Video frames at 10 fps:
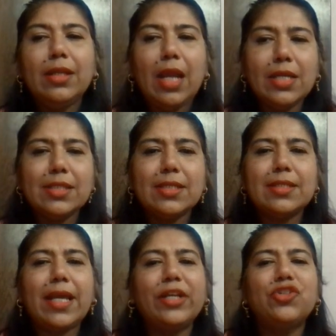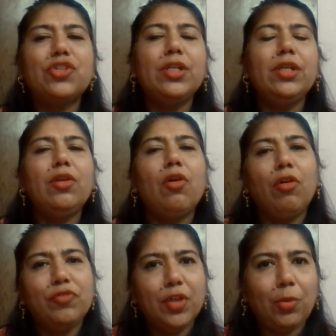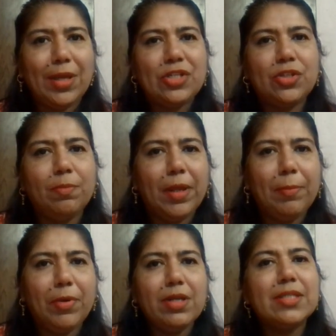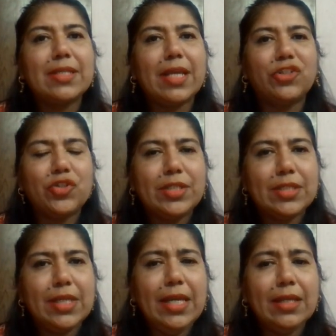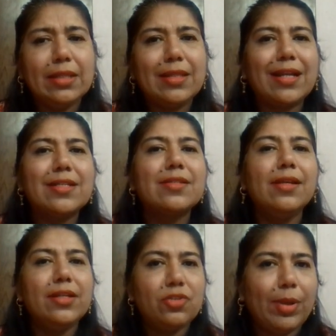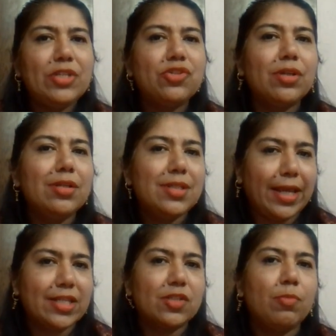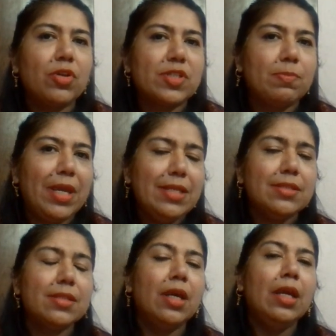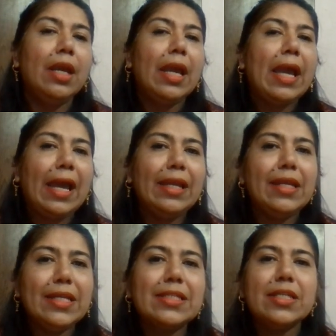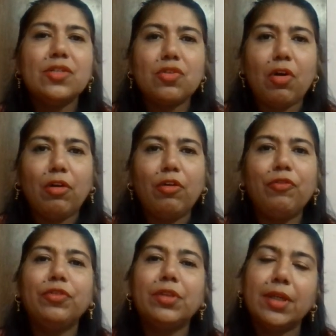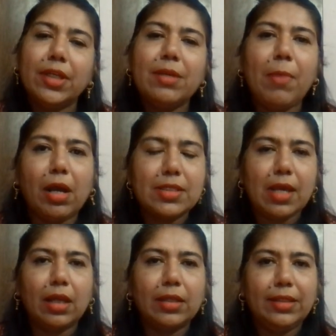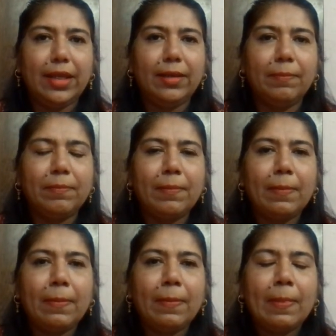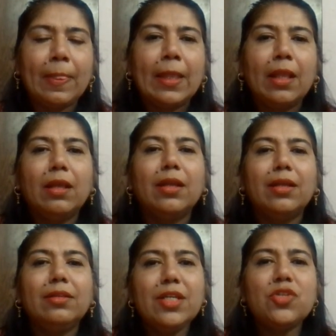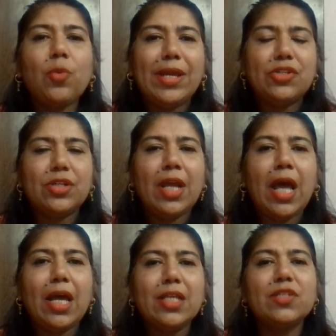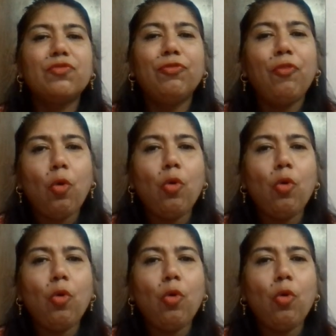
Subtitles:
The last section of the question paper is section C, that is literature textbooks based, and it is of 30 marks again. This question has